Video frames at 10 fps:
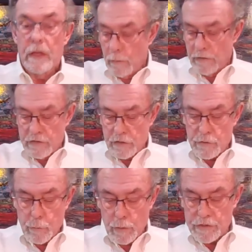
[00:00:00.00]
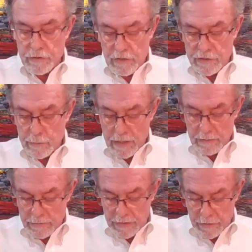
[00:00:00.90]
we just switched to this
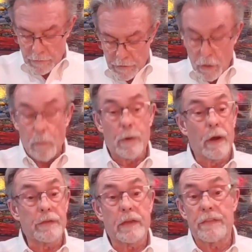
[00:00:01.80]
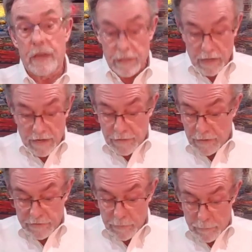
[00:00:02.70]
about a year ago because I think
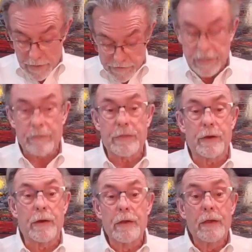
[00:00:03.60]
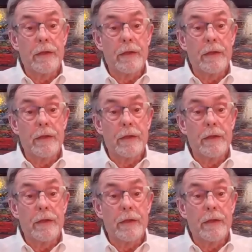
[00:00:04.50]
it's the best out there,